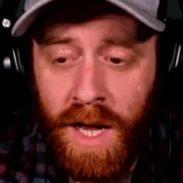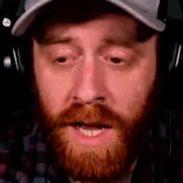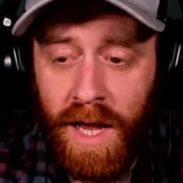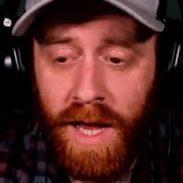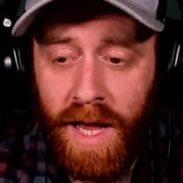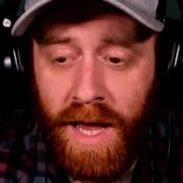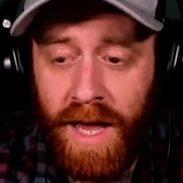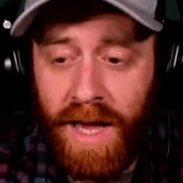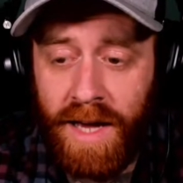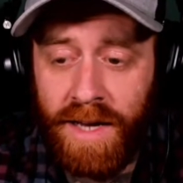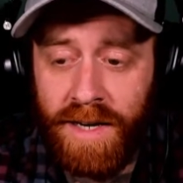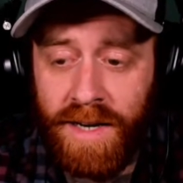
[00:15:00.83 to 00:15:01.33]

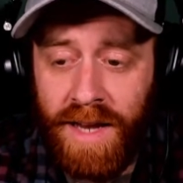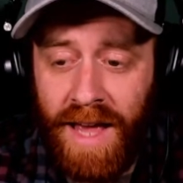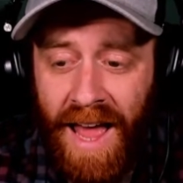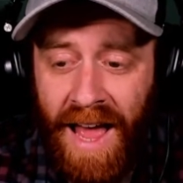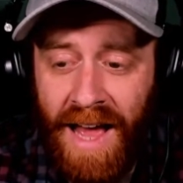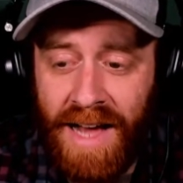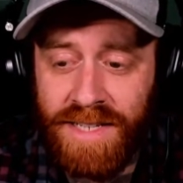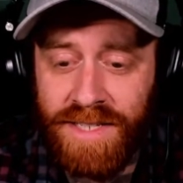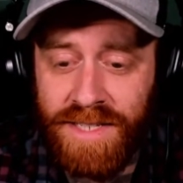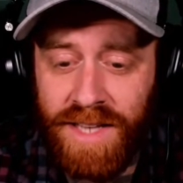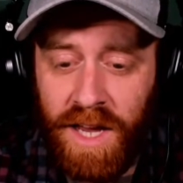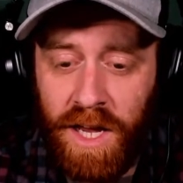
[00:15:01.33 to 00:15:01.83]
and
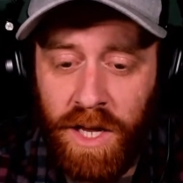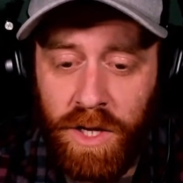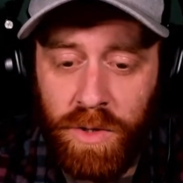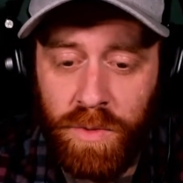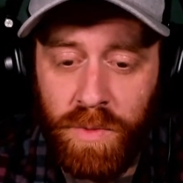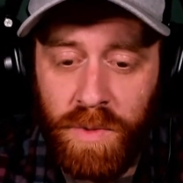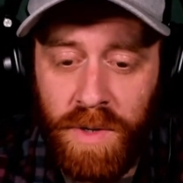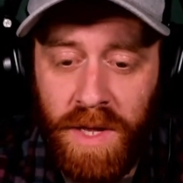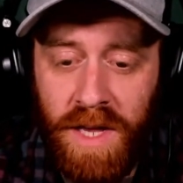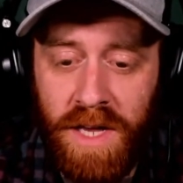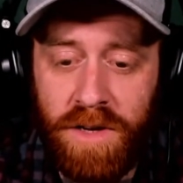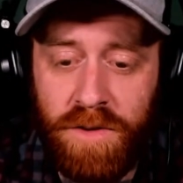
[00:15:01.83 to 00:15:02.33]
as a
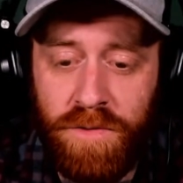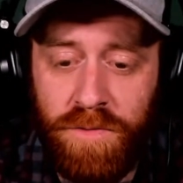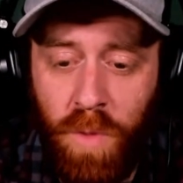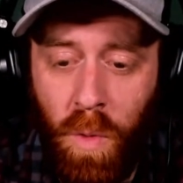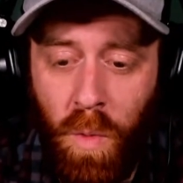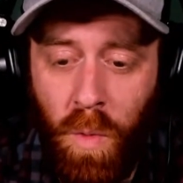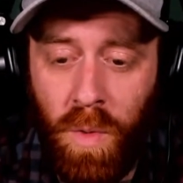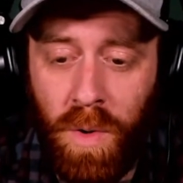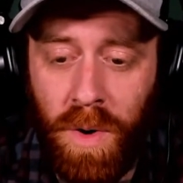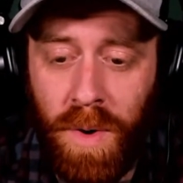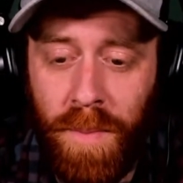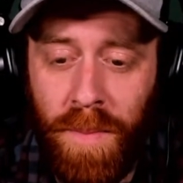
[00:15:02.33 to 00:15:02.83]
unique
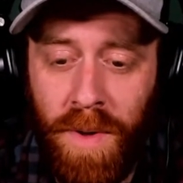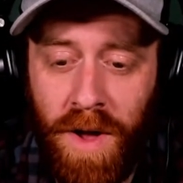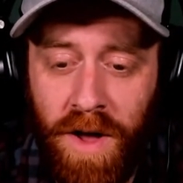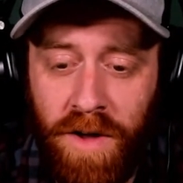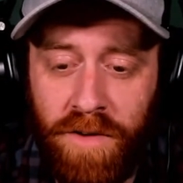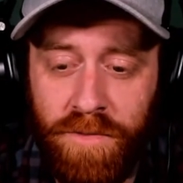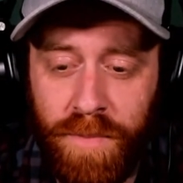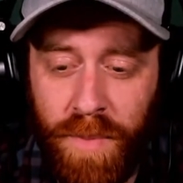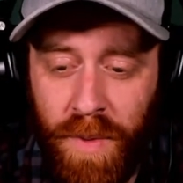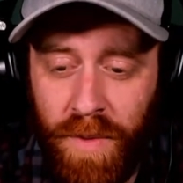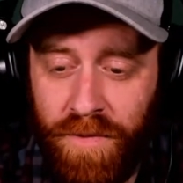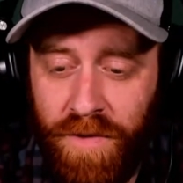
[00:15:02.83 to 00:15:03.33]
form
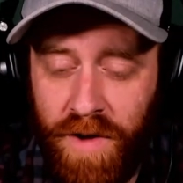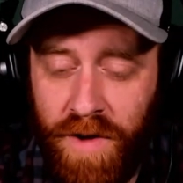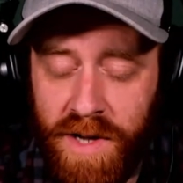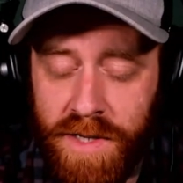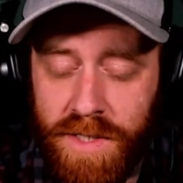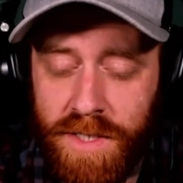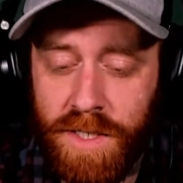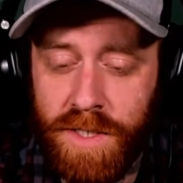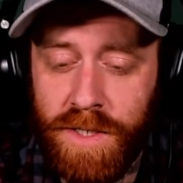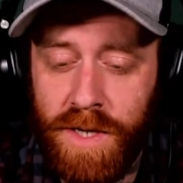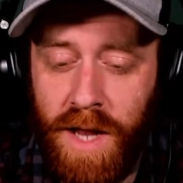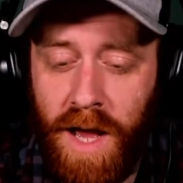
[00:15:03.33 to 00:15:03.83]
of
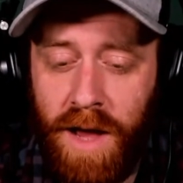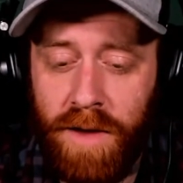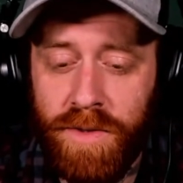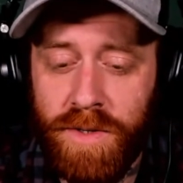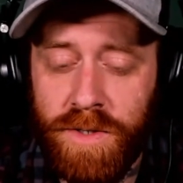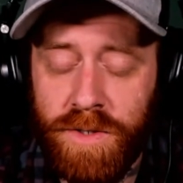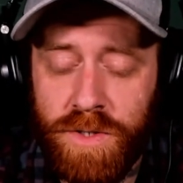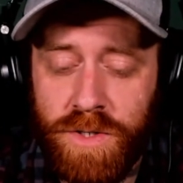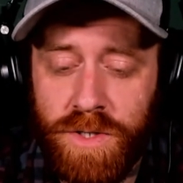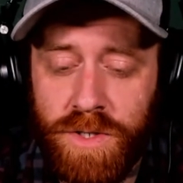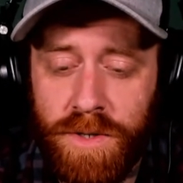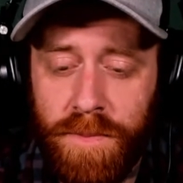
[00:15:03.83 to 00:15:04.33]
perfected
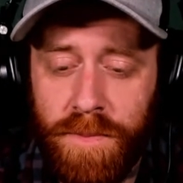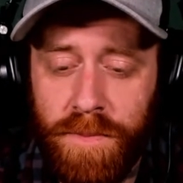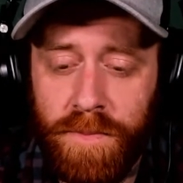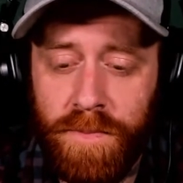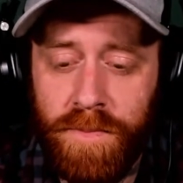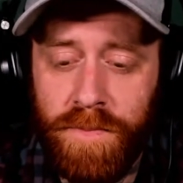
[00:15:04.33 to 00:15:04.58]
knowledge.